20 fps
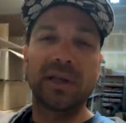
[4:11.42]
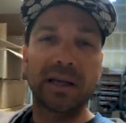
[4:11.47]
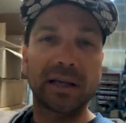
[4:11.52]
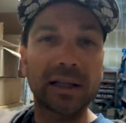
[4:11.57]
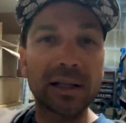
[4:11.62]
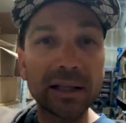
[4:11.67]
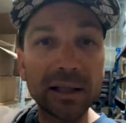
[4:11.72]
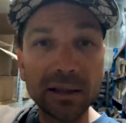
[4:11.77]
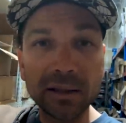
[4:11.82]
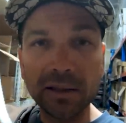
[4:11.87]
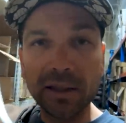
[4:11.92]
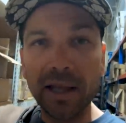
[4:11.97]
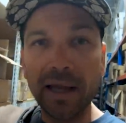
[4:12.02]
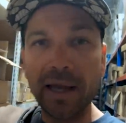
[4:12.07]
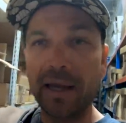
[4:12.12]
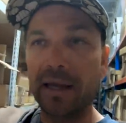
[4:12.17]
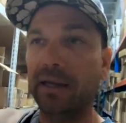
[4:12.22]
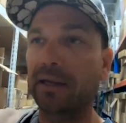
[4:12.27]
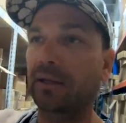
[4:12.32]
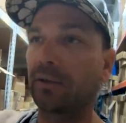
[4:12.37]
like Clear
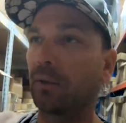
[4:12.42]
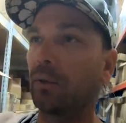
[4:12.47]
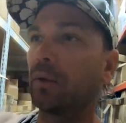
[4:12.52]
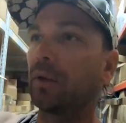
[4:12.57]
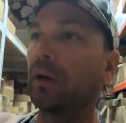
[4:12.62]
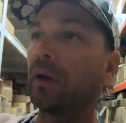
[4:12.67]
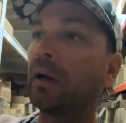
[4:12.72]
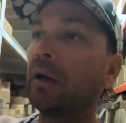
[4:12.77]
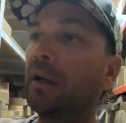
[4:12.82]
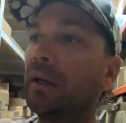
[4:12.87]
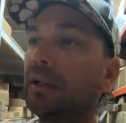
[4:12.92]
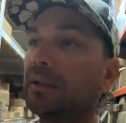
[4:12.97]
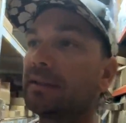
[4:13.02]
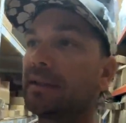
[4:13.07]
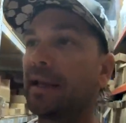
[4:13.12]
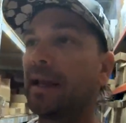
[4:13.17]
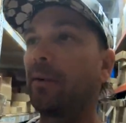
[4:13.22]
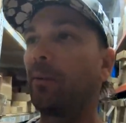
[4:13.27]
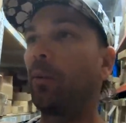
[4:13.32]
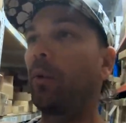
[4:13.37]
Lake or
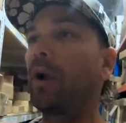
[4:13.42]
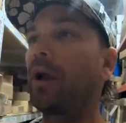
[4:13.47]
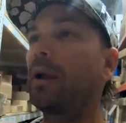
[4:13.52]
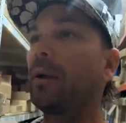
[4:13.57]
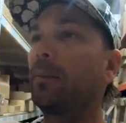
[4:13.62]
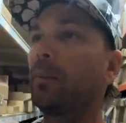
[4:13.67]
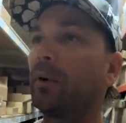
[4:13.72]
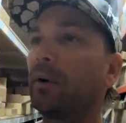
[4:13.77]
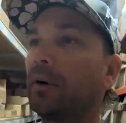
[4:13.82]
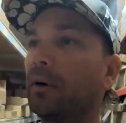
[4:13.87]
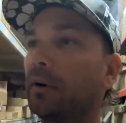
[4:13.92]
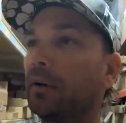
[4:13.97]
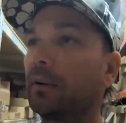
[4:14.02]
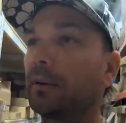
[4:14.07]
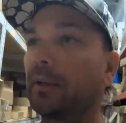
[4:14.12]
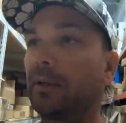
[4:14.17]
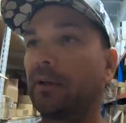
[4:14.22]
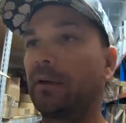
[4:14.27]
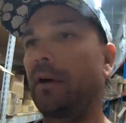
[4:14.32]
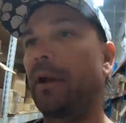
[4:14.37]
Sam
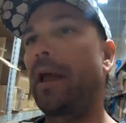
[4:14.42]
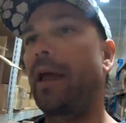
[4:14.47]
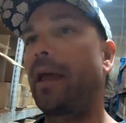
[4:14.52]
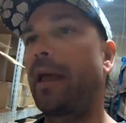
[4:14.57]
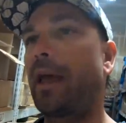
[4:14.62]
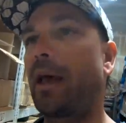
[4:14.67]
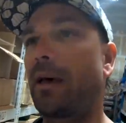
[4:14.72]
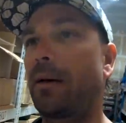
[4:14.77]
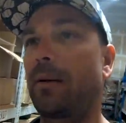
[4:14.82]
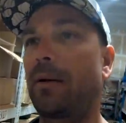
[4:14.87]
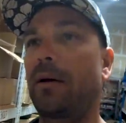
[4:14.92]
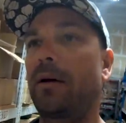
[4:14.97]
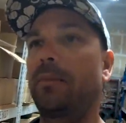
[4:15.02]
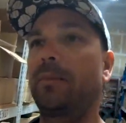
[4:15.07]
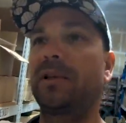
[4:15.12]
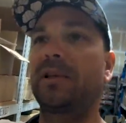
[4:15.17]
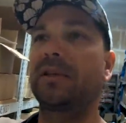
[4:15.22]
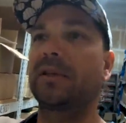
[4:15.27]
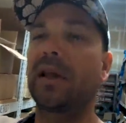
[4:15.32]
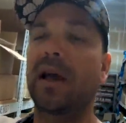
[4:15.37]
Rayburn or
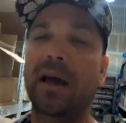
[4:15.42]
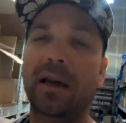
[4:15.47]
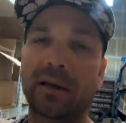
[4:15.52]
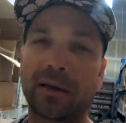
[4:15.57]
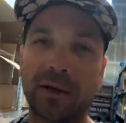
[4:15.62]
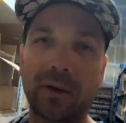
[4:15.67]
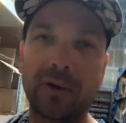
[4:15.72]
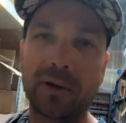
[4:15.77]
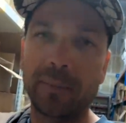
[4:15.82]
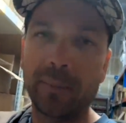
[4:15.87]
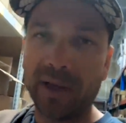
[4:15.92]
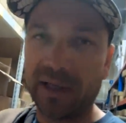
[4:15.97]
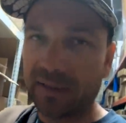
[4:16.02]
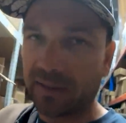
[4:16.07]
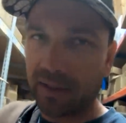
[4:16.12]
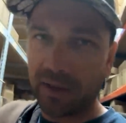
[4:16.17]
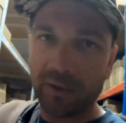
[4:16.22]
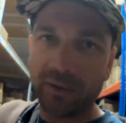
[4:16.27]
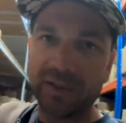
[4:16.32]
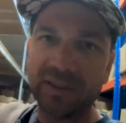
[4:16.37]
Amistad or going to
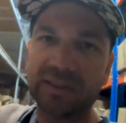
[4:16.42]
Mexico,